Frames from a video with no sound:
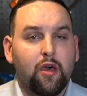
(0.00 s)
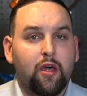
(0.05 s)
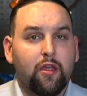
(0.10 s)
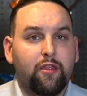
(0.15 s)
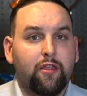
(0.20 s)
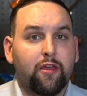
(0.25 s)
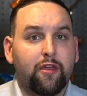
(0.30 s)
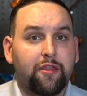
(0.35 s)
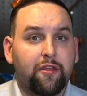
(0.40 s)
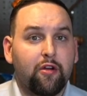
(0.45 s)

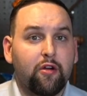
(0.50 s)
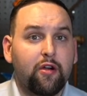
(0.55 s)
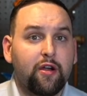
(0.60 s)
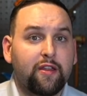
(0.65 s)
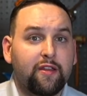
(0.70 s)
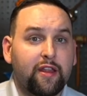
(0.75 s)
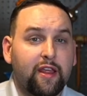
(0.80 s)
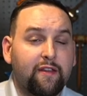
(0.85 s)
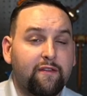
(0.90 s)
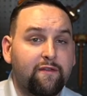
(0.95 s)
The third
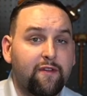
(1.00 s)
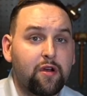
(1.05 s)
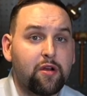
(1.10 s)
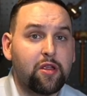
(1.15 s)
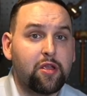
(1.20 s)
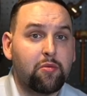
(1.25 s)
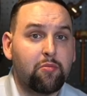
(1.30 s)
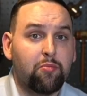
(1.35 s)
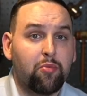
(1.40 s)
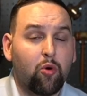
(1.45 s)
and very
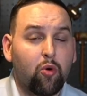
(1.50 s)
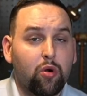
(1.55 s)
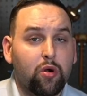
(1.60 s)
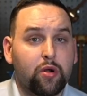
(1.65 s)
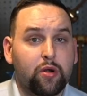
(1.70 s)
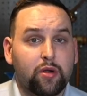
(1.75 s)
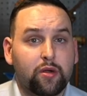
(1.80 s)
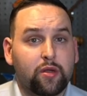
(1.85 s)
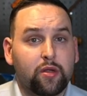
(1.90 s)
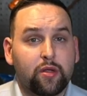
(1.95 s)

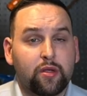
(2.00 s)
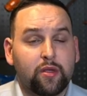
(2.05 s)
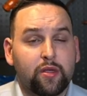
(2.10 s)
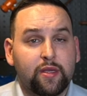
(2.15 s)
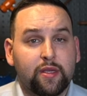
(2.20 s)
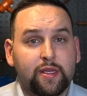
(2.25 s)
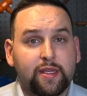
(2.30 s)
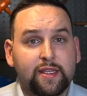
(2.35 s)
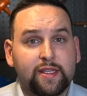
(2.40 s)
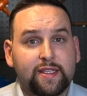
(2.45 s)
important
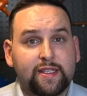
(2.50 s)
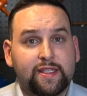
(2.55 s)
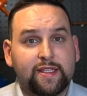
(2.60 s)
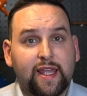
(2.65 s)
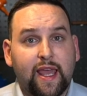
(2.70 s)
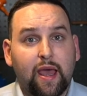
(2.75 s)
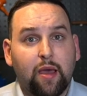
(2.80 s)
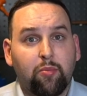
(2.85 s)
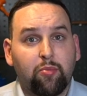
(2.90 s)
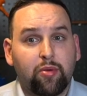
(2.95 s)

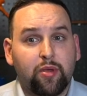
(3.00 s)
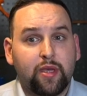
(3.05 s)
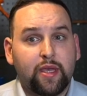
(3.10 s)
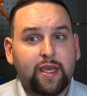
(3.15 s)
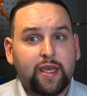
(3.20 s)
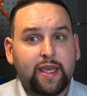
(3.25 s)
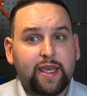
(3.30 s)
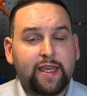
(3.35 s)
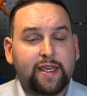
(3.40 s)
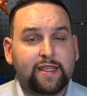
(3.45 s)
step
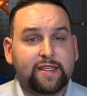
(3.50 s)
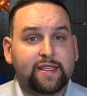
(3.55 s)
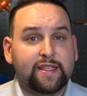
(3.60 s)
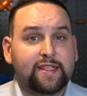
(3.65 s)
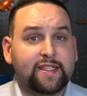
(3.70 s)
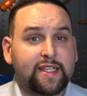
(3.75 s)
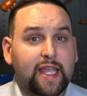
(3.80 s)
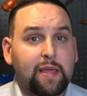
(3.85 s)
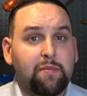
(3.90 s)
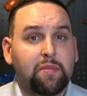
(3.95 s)
is a
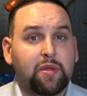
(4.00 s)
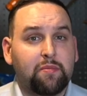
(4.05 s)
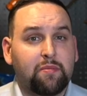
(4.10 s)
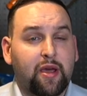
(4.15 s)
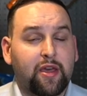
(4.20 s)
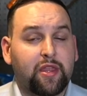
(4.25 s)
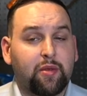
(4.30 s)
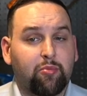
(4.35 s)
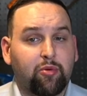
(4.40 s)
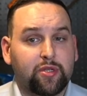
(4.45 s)
statement
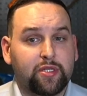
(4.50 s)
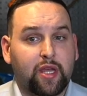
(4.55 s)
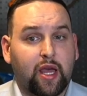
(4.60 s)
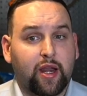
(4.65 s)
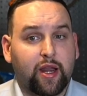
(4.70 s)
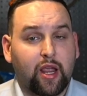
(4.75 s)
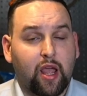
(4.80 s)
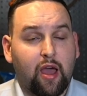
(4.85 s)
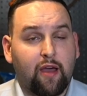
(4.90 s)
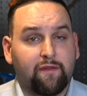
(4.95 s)
by the
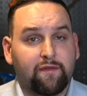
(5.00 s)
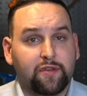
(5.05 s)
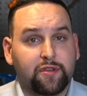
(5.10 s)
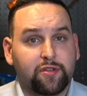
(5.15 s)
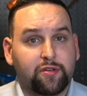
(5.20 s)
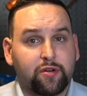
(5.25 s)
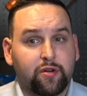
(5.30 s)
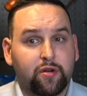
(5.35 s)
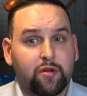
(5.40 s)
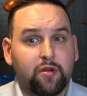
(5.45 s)
presiding
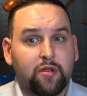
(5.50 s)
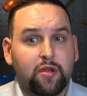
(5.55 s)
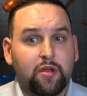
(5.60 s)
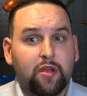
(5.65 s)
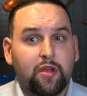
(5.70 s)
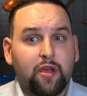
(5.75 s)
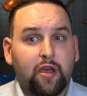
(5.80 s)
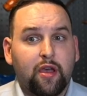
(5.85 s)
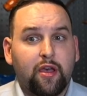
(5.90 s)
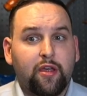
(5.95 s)
officer.
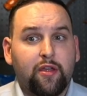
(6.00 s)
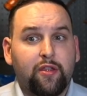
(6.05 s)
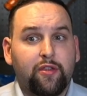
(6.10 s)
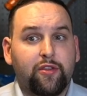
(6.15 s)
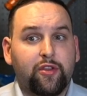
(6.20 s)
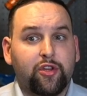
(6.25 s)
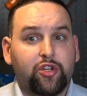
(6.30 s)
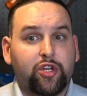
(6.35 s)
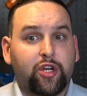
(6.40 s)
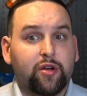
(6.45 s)

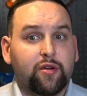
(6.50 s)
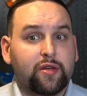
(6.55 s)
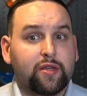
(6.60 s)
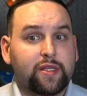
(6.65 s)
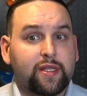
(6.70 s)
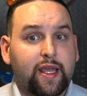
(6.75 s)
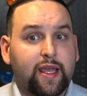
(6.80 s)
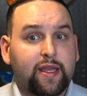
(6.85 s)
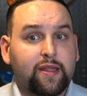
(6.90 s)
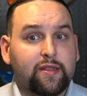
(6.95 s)
The chair
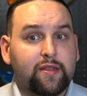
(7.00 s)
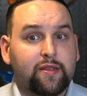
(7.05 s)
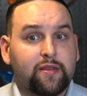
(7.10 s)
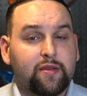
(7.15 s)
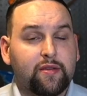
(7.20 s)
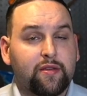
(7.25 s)
states